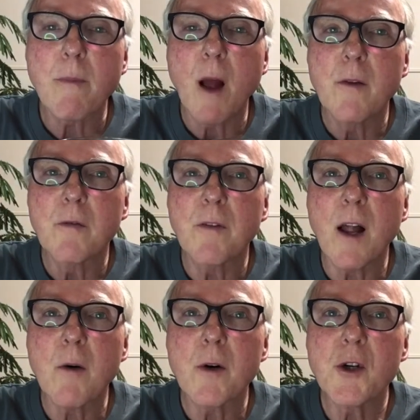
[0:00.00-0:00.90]
It's
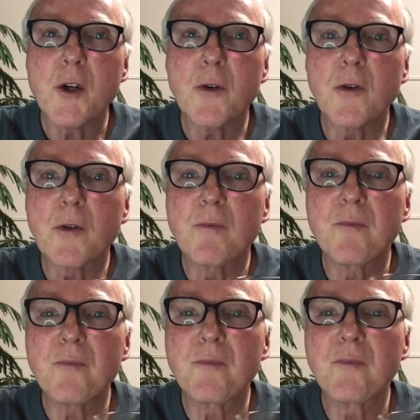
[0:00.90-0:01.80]
flower juice.
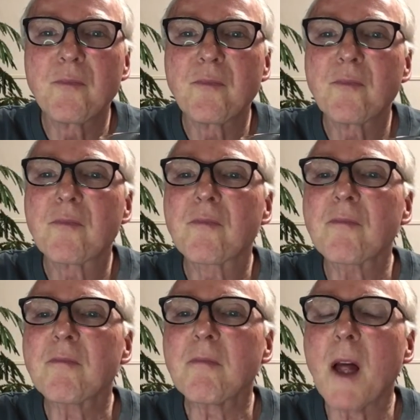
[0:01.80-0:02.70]

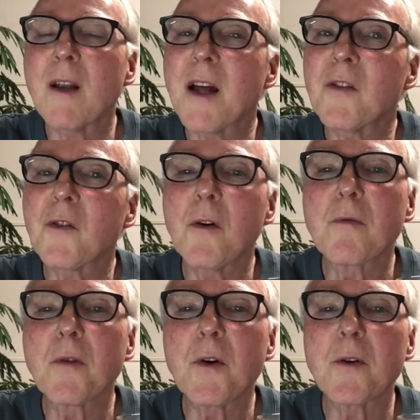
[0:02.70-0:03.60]
Light stone
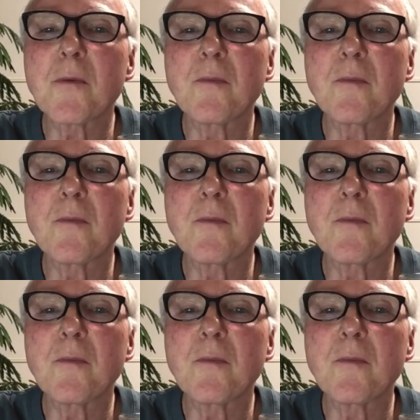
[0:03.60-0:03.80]
fruit,